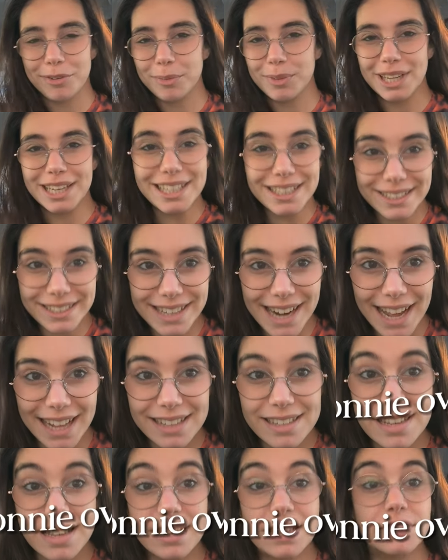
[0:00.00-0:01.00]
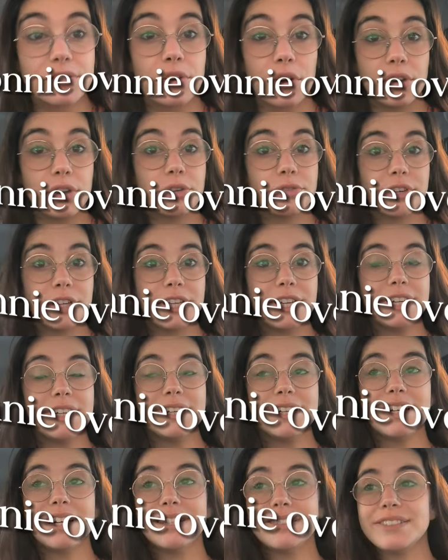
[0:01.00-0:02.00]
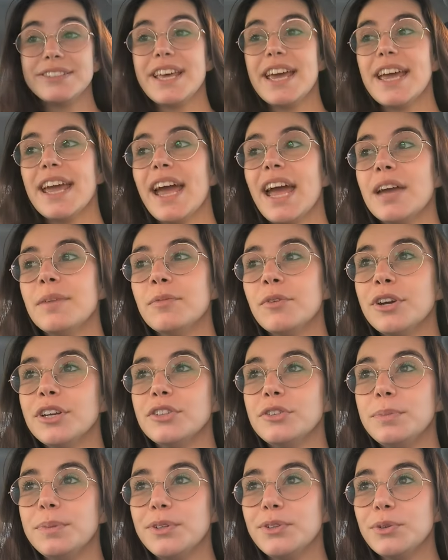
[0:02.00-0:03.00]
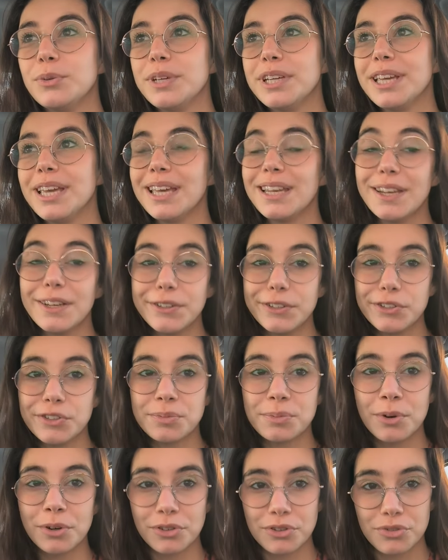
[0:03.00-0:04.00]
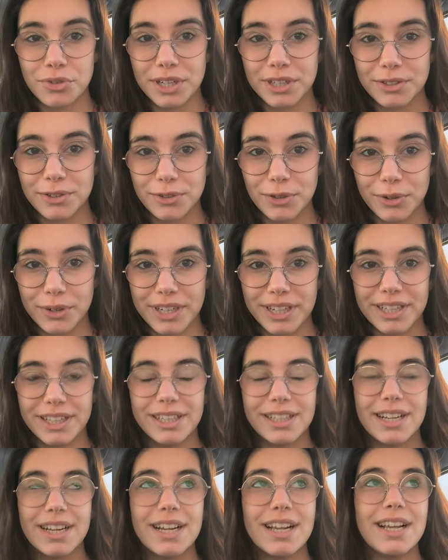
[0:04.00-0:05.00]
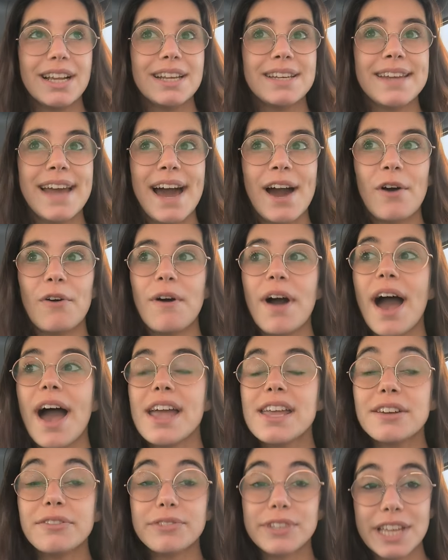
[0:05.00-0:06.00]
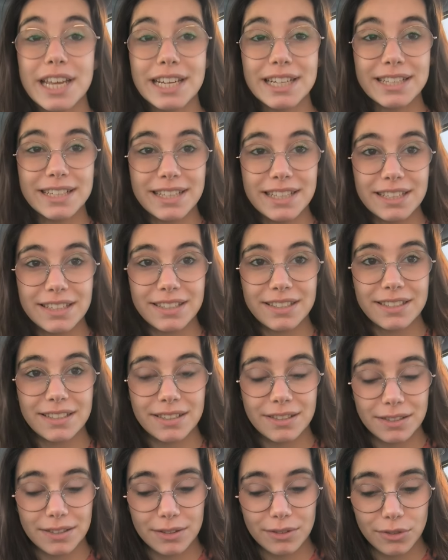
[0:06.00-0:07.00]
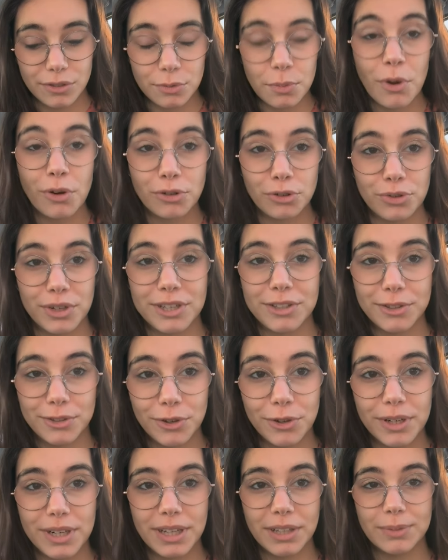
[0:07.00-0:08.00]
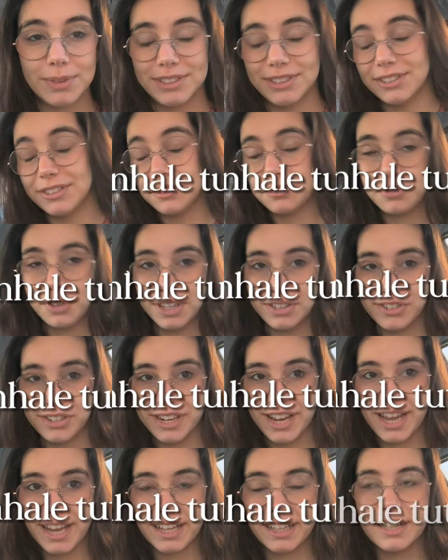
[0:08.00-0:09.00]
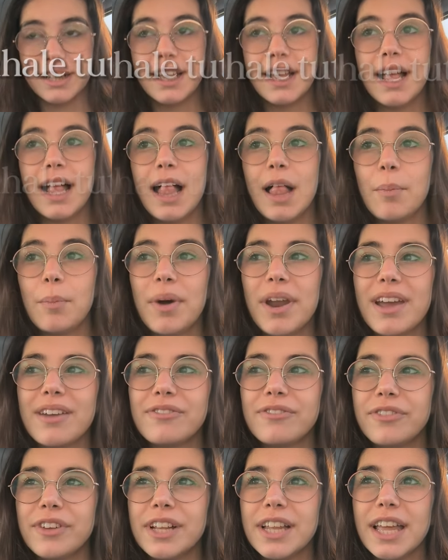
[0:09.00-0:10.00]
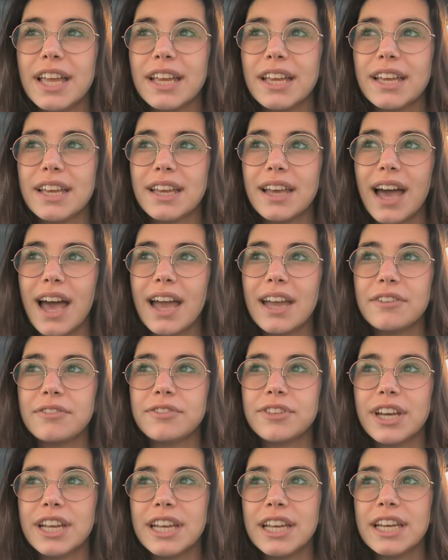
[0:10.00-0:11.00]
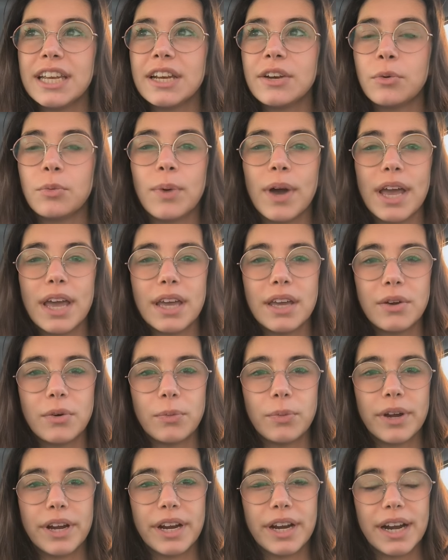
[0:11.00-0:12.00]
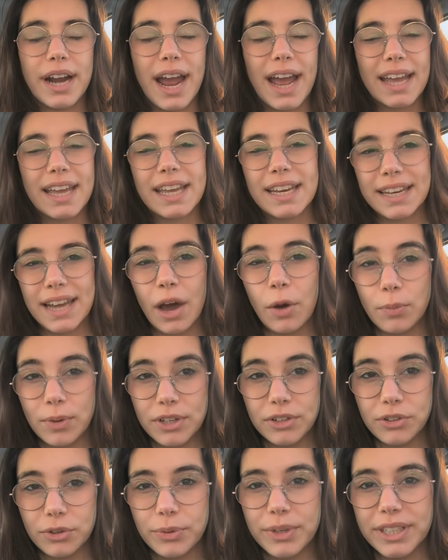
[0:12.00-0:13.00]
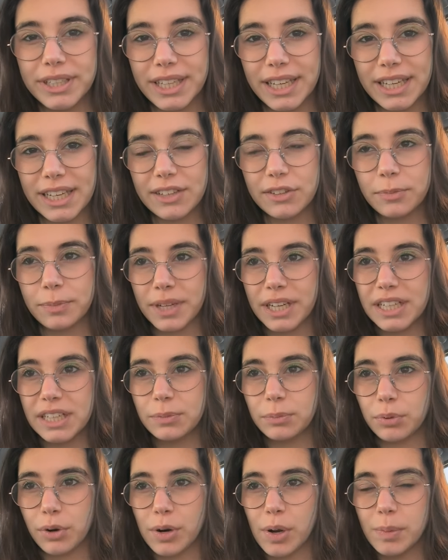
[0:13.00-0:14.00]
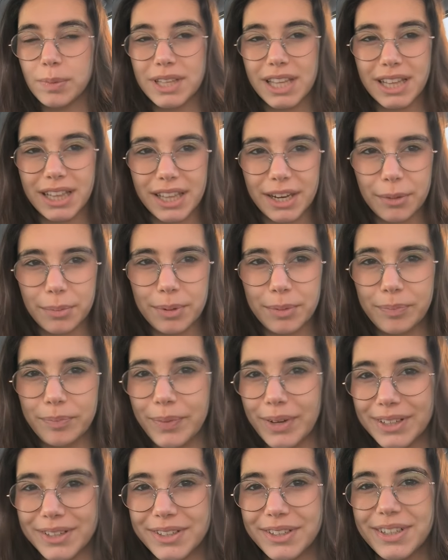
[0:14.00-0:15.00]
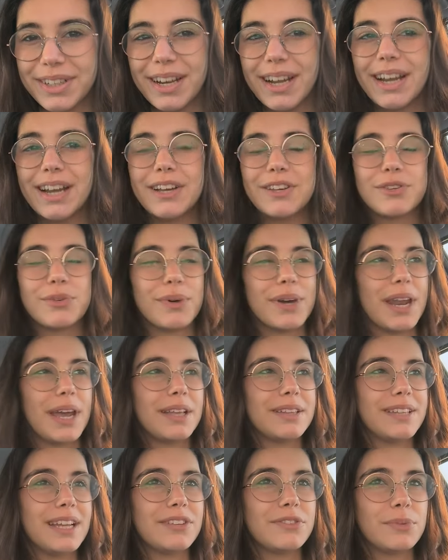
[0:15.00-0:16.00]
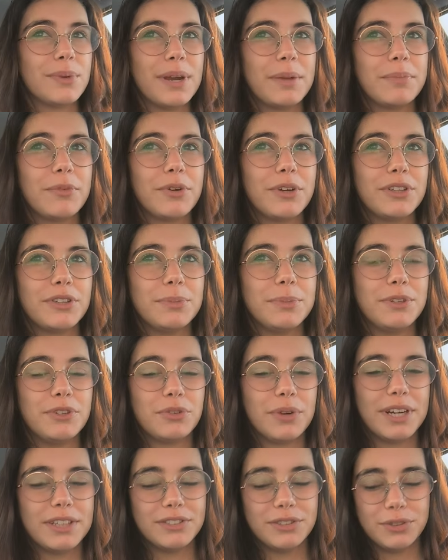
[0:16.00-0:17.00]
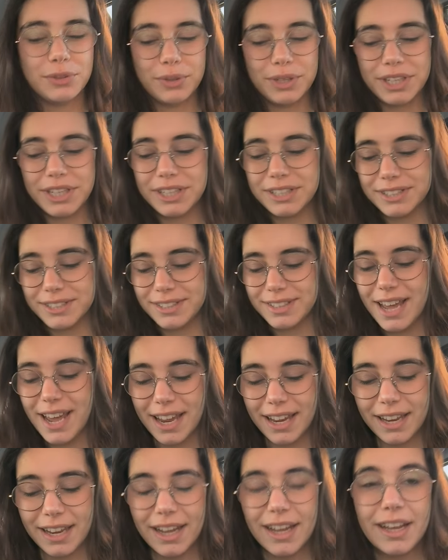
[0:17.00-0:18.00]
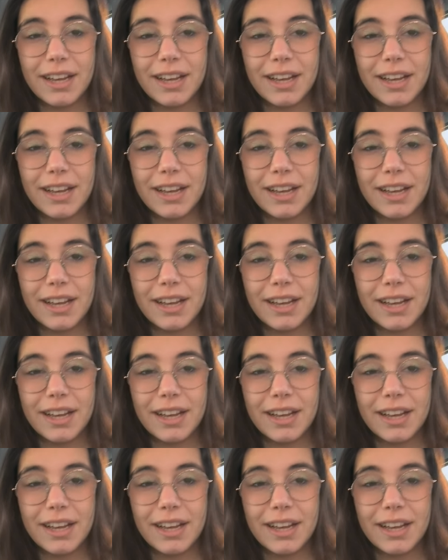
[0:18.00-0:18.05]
from the internet, it is Connie over here and today I am going to be doing another smoke trick tutorial. Now, I have done this smoke trick tutorial, which is the French inhale, but I feel like I've done it in a way where I can now redo it and explain it probably a little bit better. So that's what I'm going to be trying to do here today.